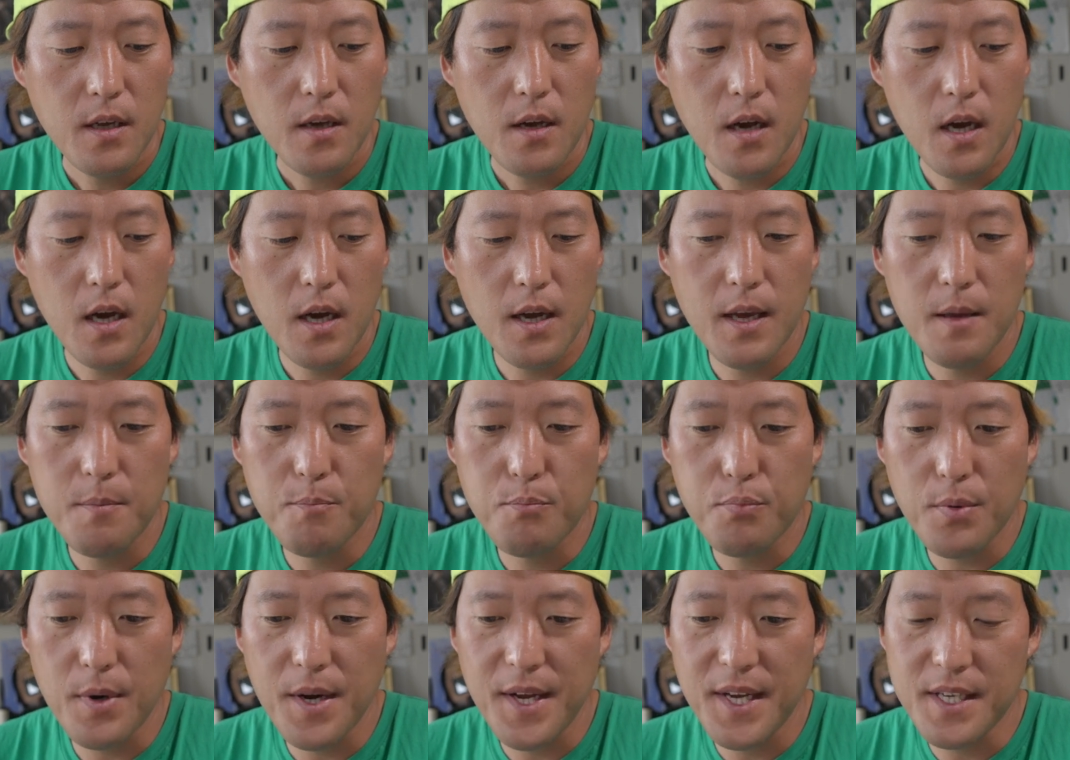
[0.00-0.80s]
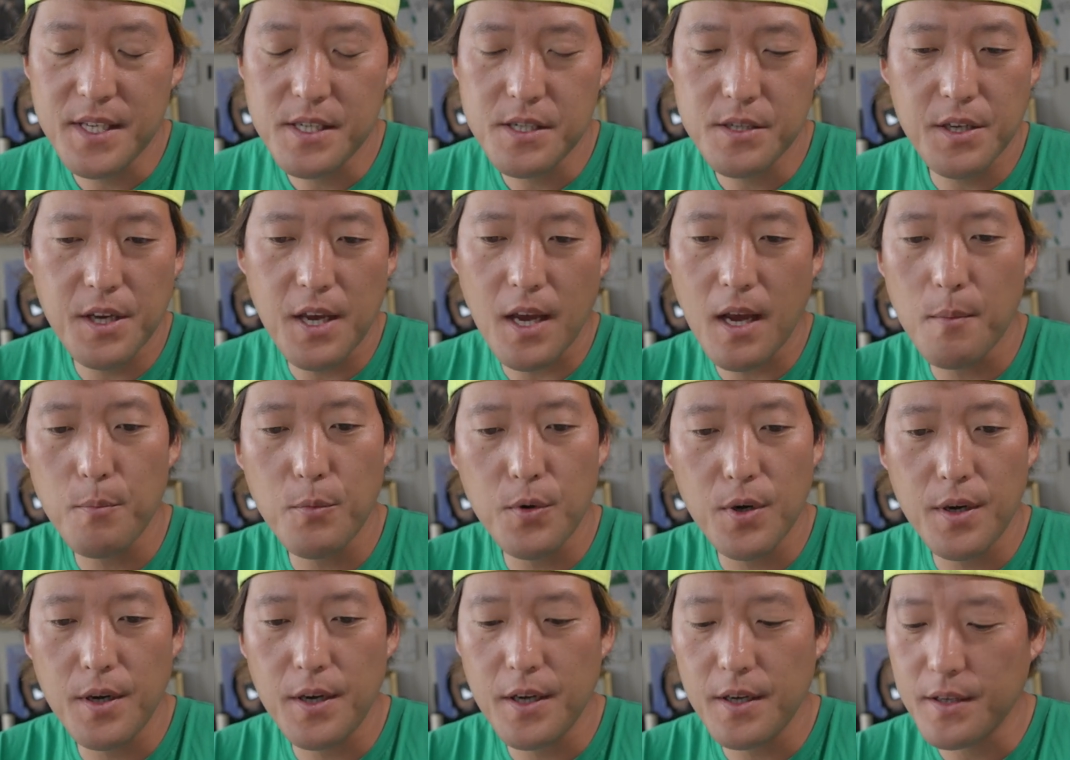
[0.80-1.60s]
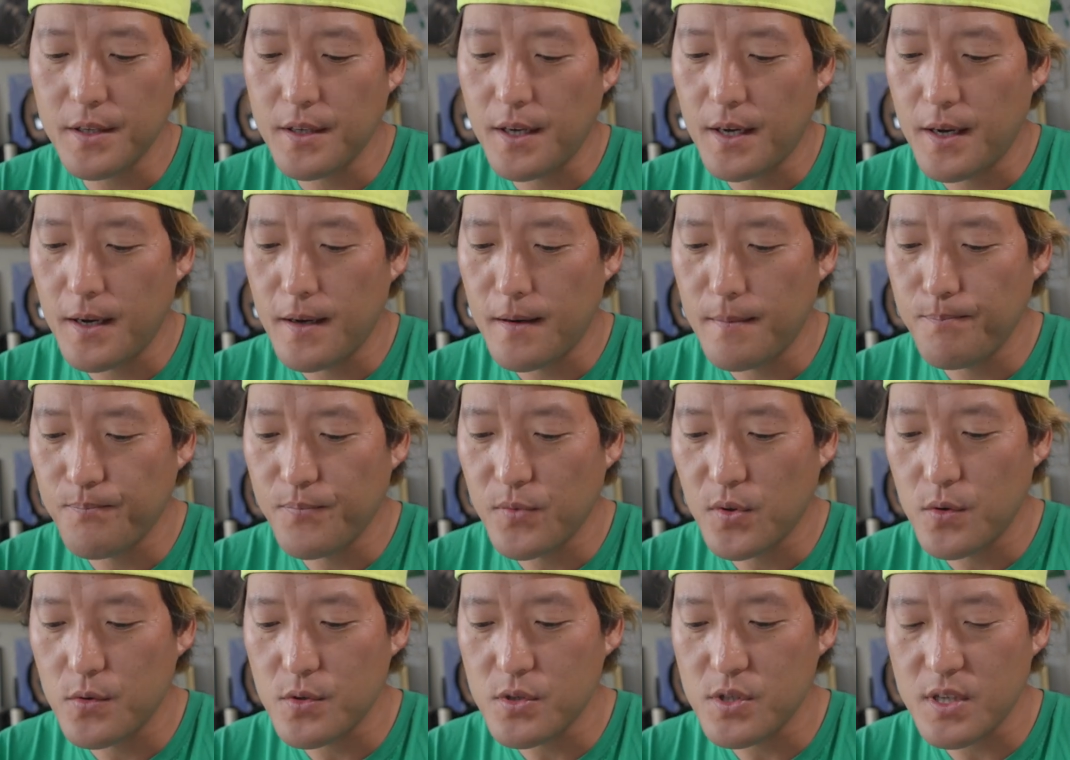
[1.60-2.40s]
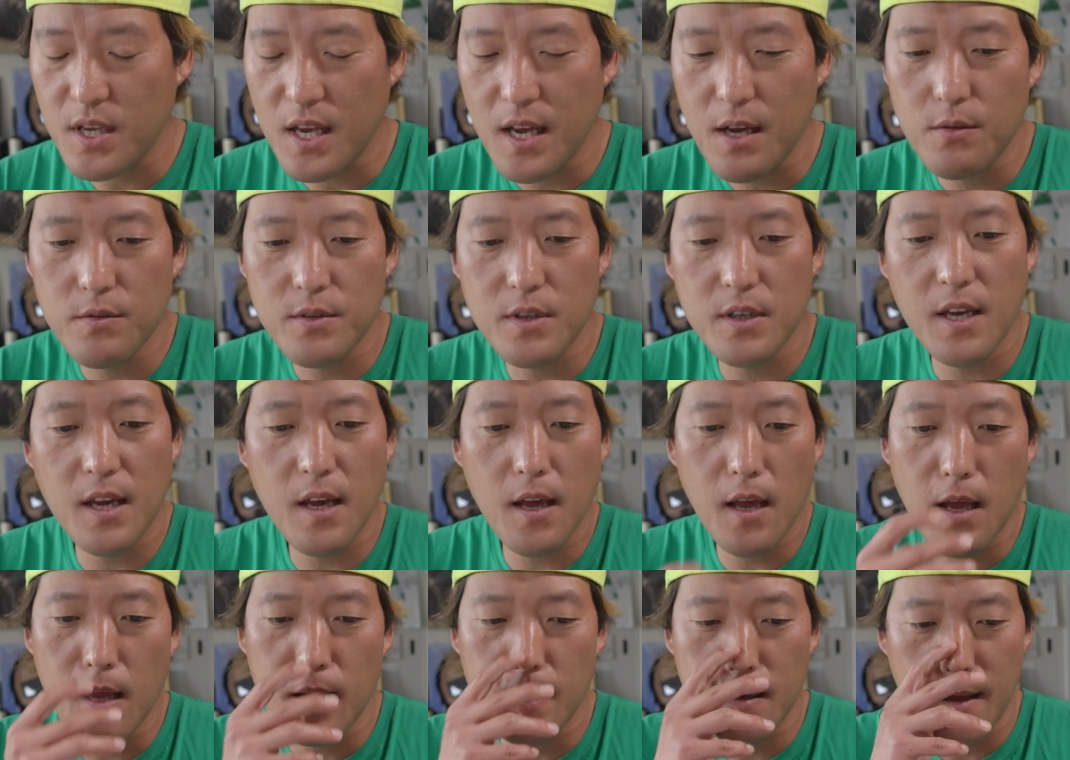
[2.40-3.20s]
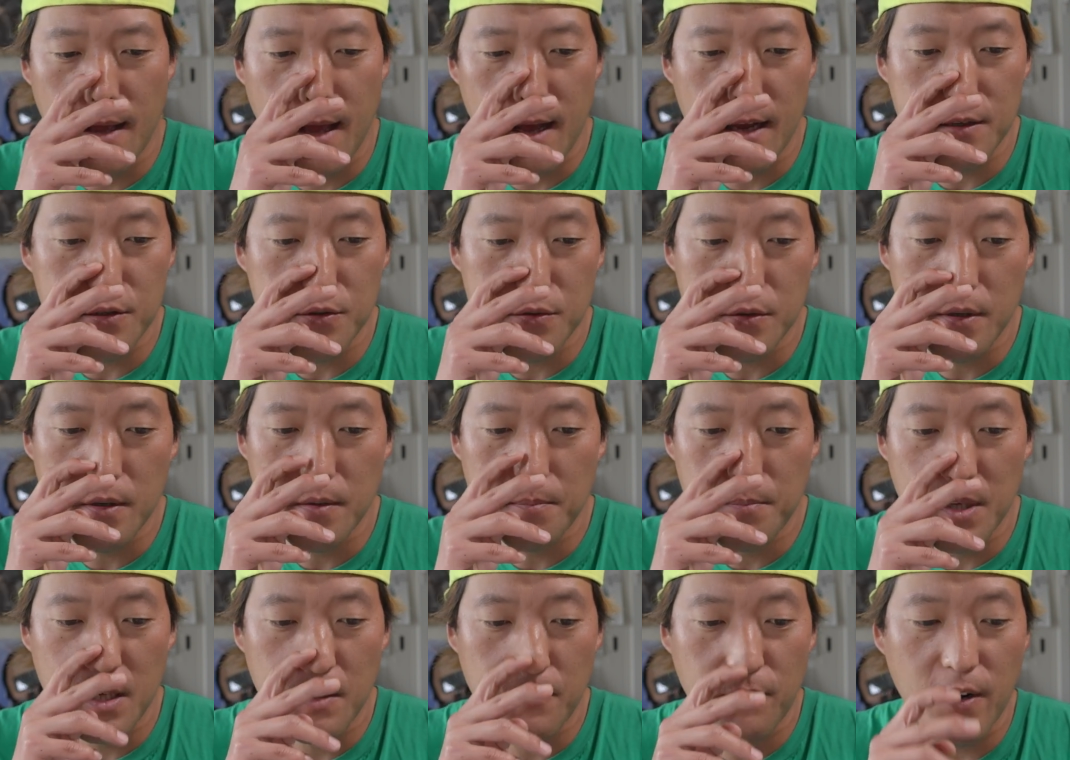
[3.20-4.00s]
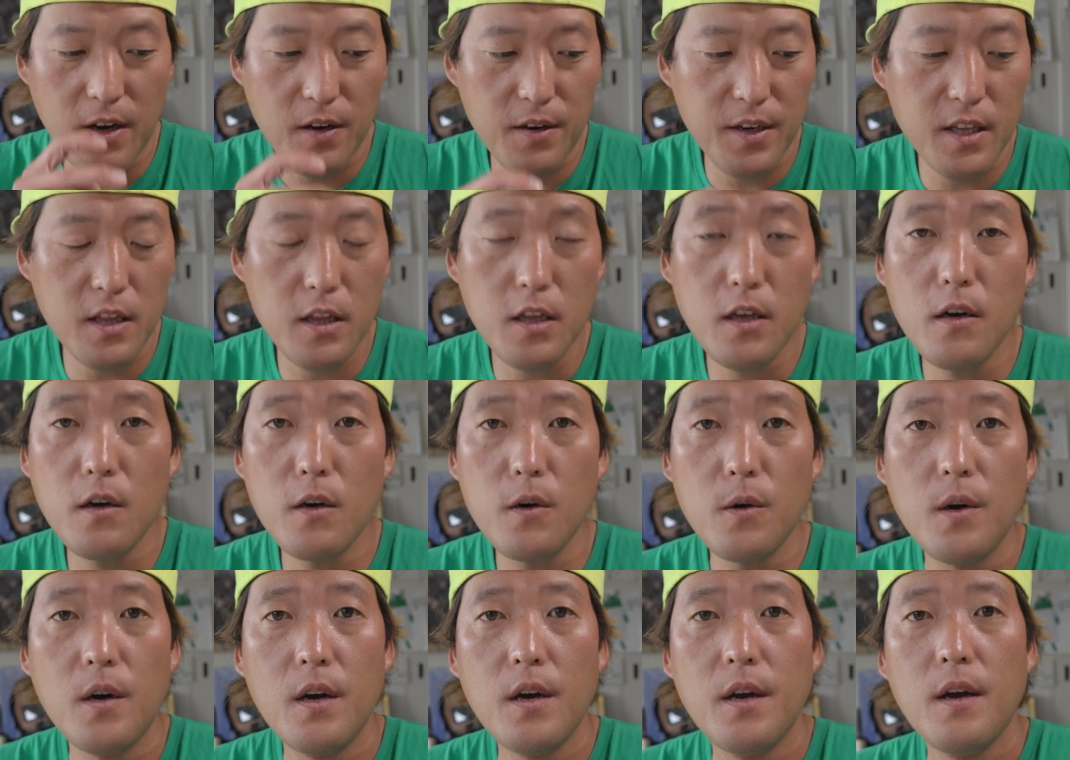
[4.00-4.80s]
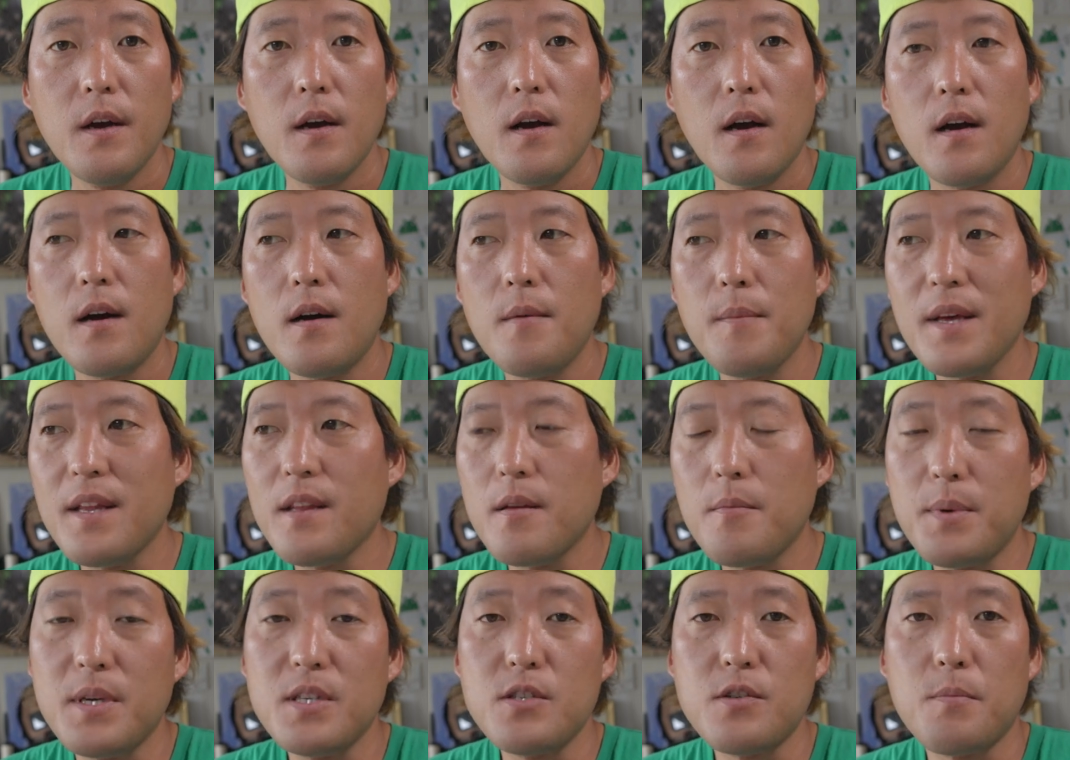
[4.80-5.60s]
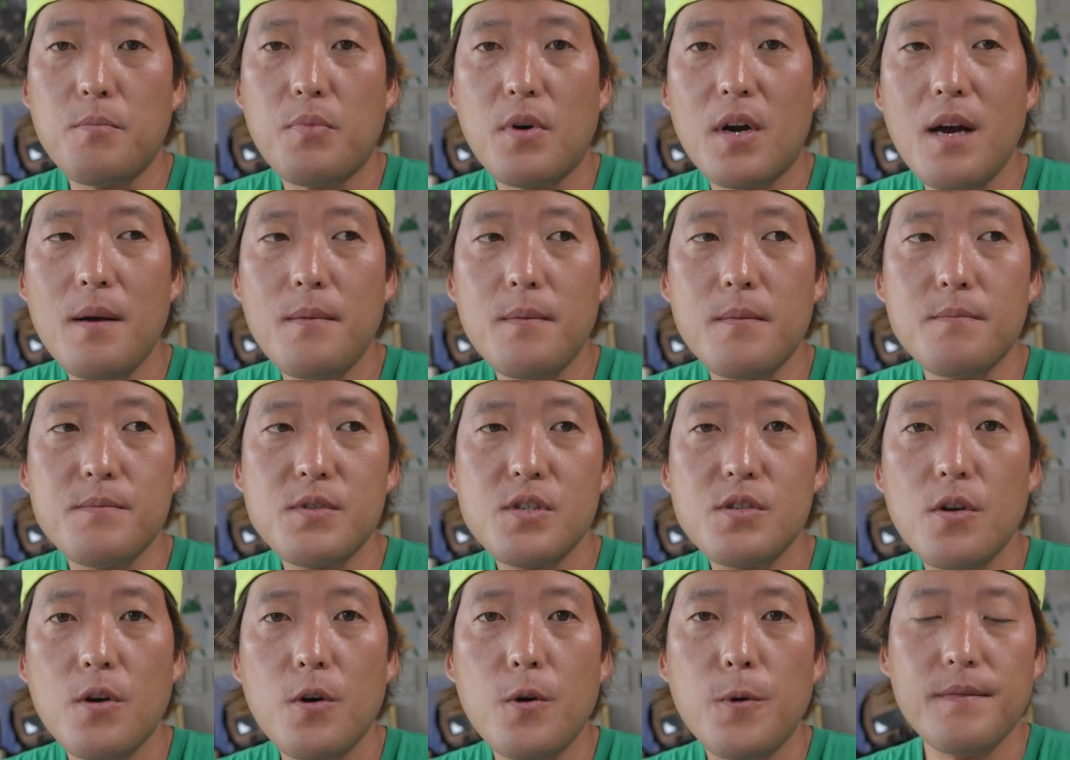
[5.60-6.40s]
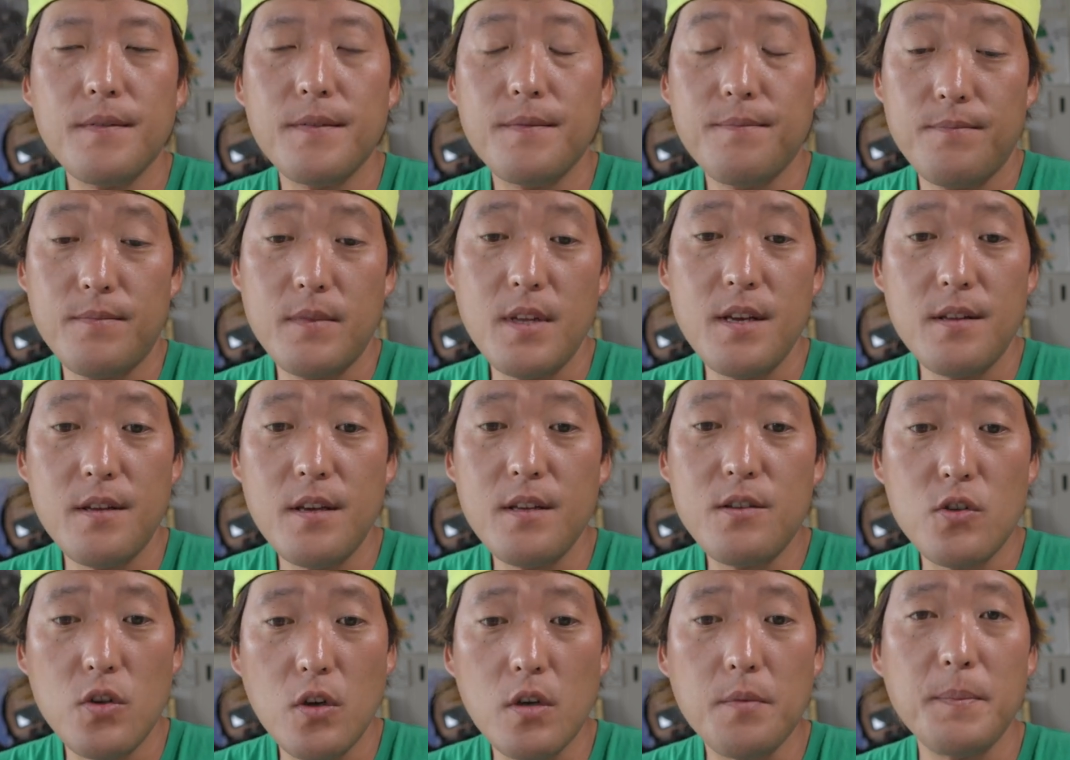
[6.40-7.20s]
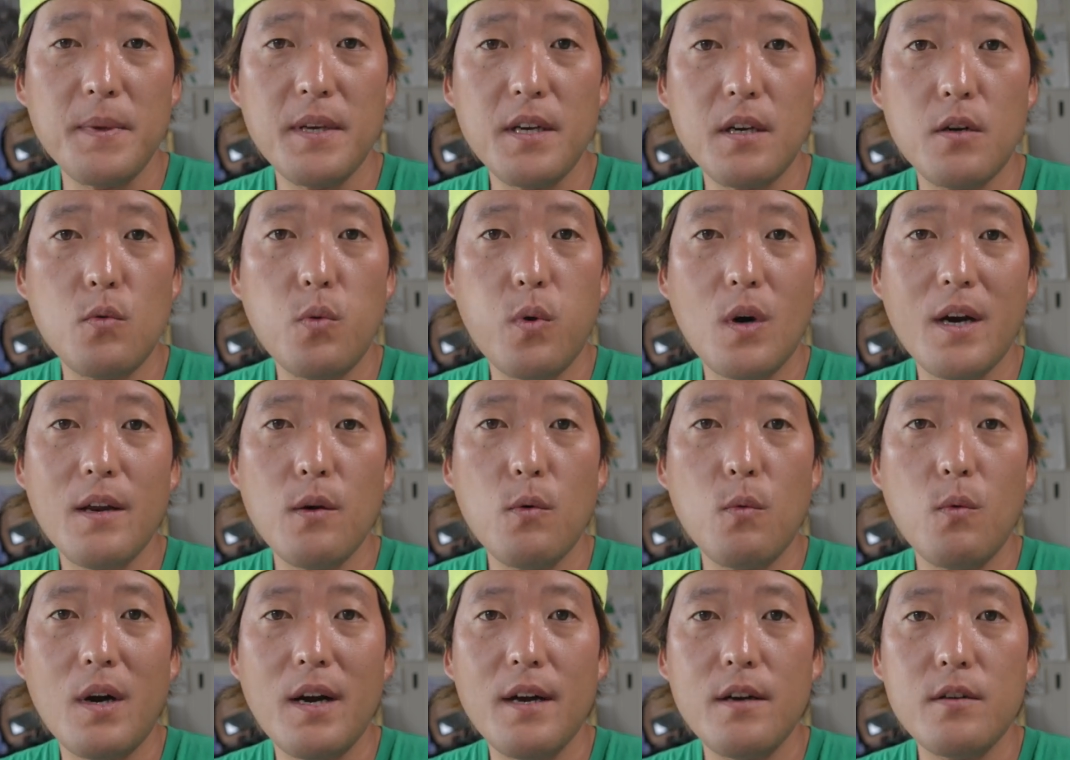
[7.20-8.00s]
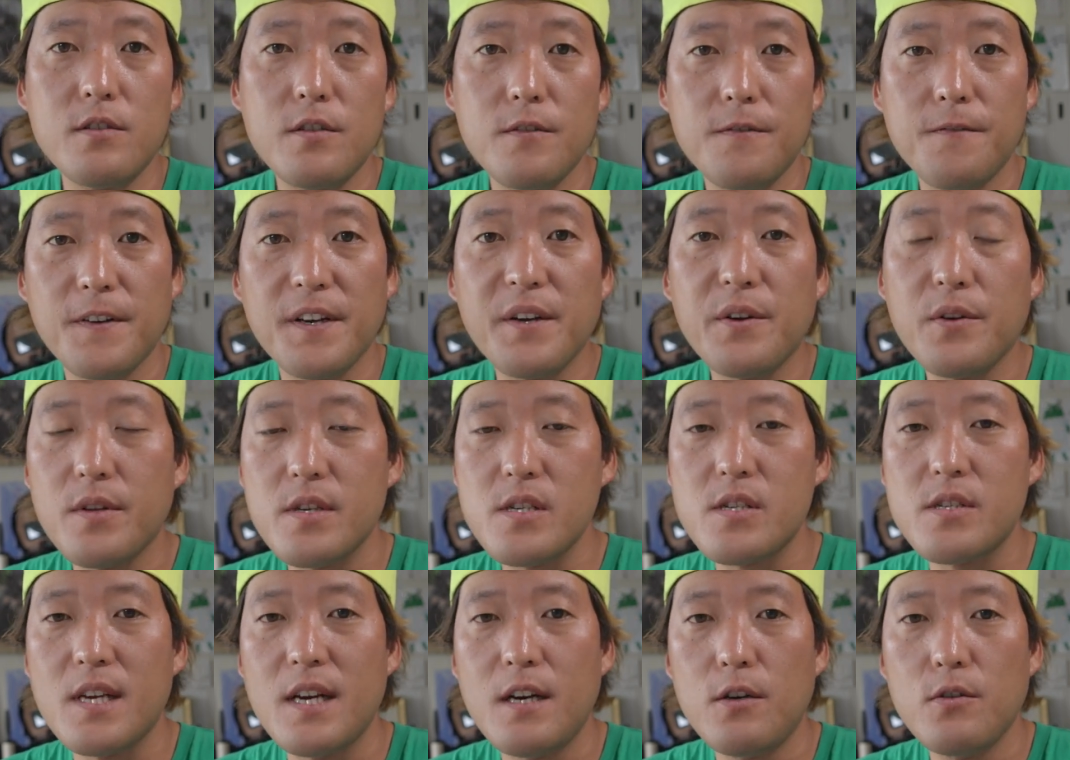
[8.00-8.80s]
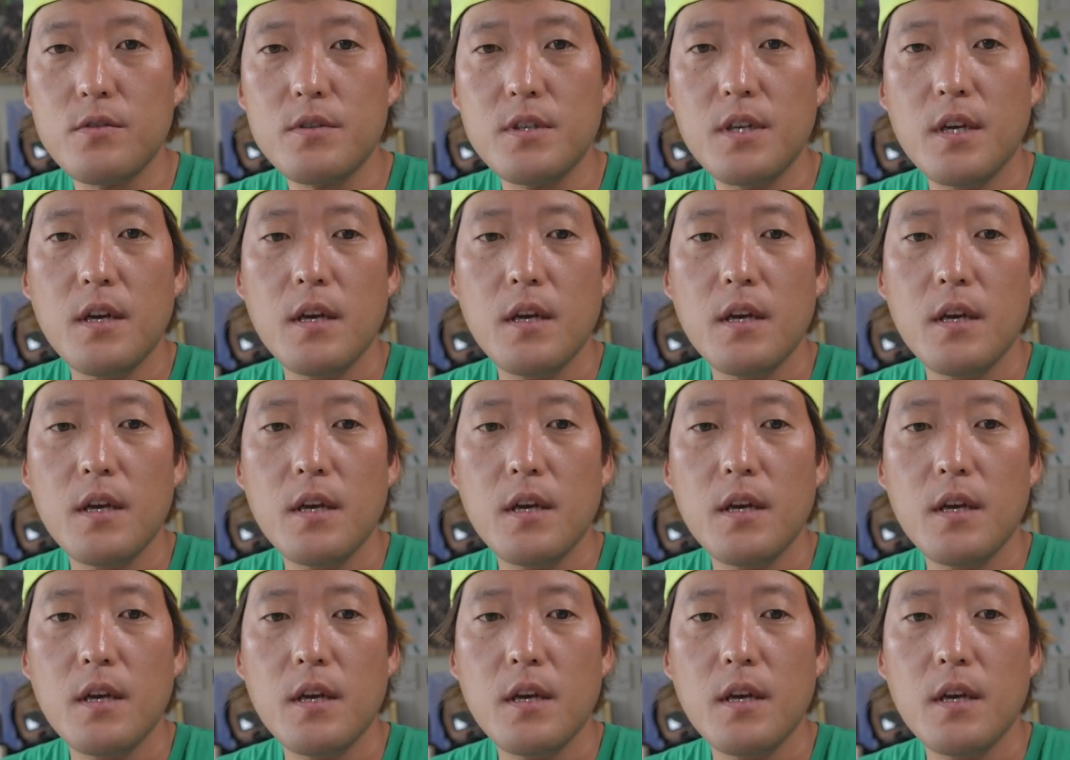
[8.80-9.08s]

uh, it breaks camera, um, your sound can actually be very low, um, and a bunch of problems. So it took me a, quite a while to figure this out.